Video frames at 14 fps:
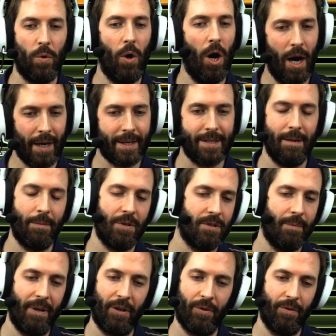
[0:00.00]
or archdemons,
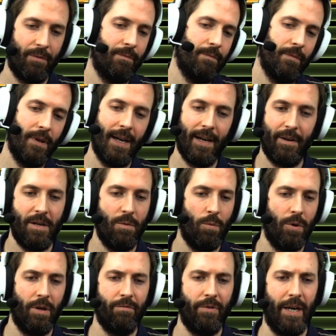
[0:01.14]
depending on how you
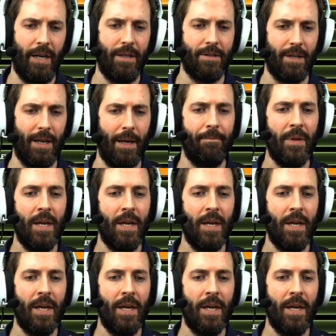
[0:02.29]
want to read it today.